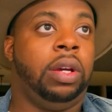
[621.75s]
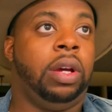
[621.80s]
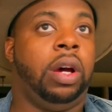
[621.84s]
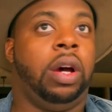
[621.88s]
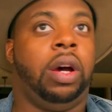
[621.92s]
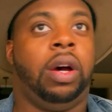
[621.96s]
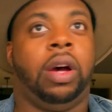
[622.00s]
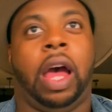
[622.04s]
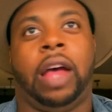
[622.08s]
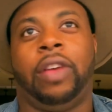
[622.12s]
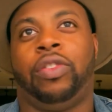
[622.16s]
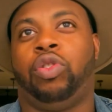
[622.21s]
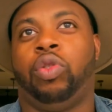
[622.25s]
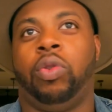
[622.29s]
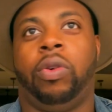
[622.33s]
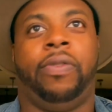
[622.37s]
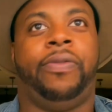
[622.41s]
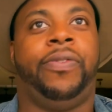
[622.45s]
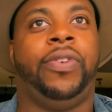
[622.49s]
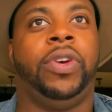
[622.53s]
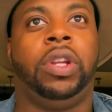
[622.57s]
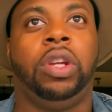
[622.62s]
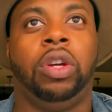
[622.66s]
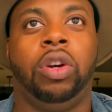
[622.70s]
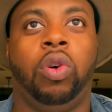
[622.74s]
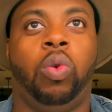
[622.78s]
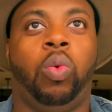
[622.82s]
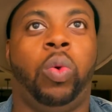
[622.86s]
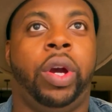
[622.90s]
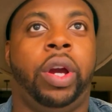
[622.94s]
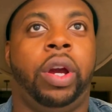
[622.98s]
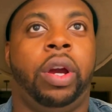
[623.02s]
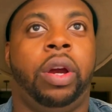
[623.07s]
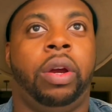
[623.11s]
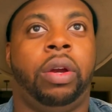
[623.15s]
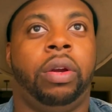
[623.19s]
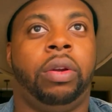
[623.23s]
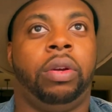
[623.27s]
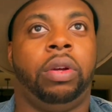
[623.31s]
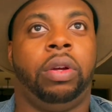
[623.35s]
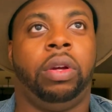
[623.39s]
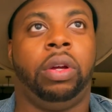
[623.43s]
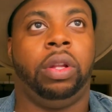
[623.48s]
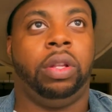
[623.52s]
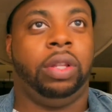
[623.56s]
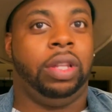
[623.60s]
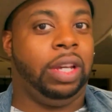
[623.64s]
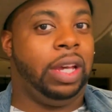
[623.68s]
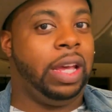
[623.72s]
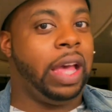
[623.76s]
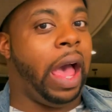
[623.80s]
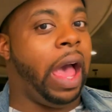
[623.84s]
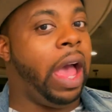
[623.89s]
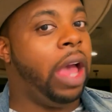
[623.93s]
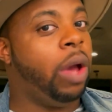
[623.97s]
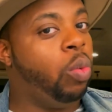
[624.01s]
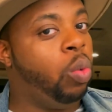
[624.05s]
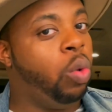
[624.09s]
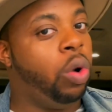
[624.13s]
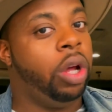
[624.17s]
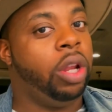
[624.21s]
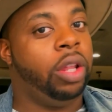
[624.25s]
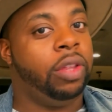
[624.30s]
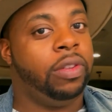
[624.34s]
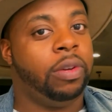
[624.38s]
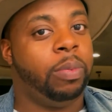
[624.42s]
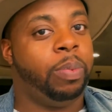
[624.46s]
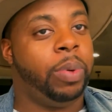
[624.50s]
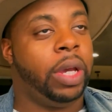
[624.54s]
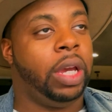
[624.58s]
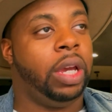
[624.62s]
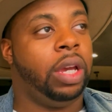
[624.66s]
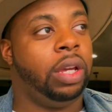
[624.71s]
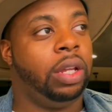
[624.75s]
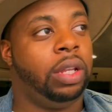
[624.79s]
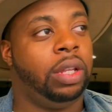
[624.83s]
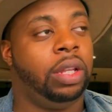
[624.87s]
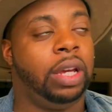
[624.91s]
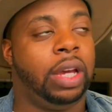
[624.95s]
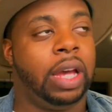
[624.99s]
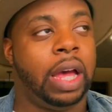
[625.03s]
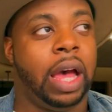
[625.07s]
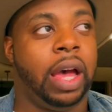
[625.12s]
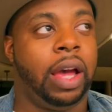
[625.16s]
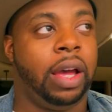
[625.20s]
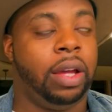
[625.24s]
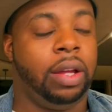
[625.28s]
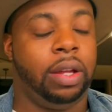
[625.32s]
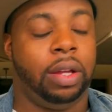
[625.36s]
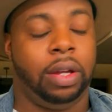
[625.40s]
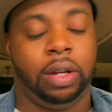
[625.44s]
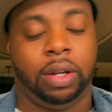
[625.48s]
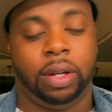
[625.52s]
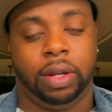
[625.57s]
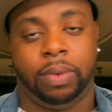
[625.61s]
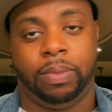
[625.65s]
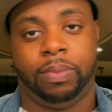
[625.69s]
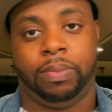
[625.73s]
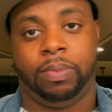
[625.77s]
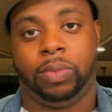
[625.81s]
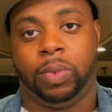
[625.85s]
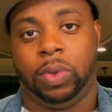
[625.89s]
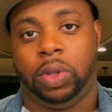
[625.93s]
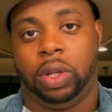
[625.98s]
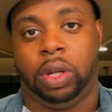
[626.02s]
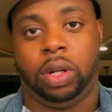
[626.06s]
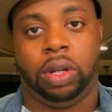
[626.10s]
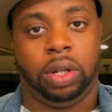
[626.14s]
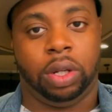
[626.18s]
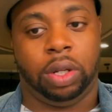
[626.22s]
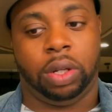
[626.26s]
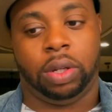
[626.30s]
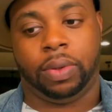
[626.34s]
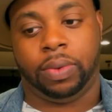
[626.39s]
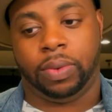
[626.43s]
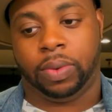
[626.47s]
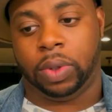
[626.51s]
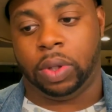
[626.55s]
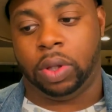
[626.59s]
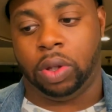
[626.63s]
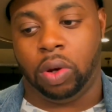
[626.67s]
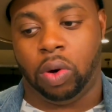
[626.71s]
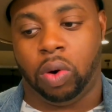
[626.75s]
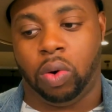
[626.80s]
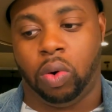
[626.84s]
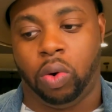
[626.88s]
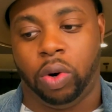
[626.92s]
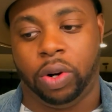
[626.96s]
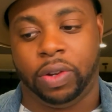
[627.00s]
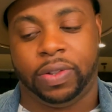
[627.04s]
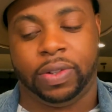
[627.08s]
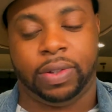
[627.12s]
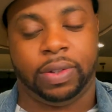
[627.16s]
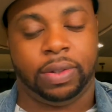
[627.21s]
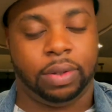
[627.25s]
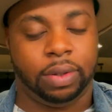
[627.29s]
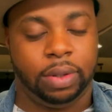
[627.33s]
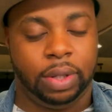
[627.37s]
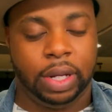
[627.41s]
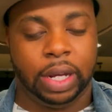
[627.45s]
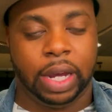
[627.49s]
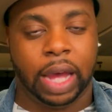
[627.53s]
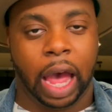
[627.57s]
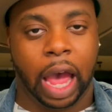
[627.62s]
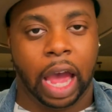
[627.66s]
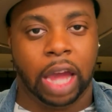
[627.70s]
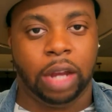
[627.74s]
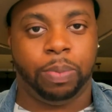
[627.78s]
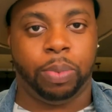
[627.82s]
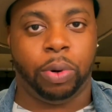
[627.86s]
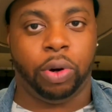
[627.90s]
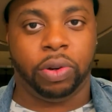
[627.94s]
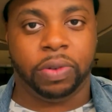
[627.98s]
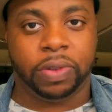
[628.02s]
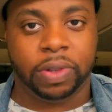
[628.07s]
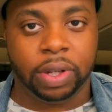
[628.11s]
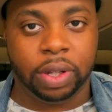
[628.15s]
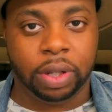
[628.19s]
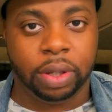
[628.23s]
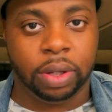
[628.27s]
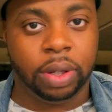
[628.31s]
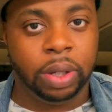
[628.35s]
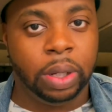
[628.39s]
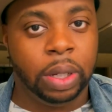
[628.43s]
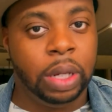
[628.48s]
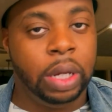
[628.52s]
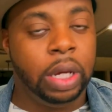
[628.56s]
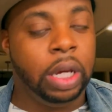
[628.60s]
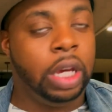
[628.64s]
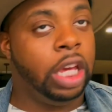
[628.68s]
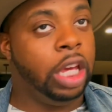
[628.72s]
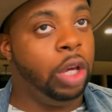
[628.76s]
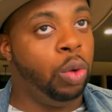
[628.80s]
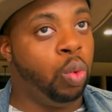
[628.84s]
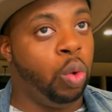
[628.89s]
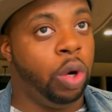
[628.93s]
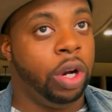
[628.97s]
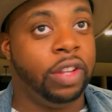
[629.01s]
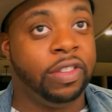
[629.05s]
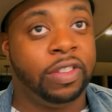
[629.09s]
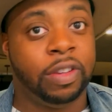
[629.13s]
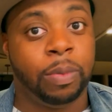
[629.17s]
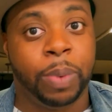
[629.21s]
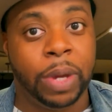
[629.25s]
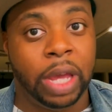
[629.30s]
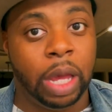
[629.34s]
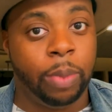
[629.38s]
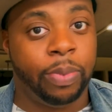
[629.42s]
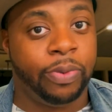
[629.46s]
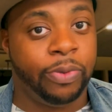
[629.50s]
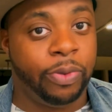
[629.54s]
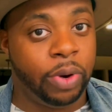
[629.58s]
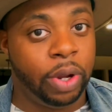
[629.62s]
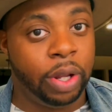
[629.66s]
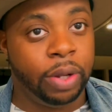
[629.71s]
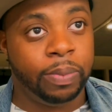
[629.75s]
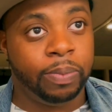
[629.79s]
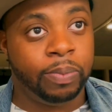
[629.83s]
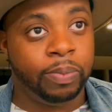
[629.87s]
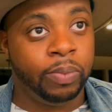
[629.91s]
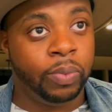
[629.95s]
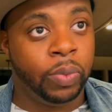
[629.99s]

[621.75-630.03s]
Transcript: uh, I saw a video where the guy wanted to pay the guy, um, the the horse, the guide person. He wanted to pay up front,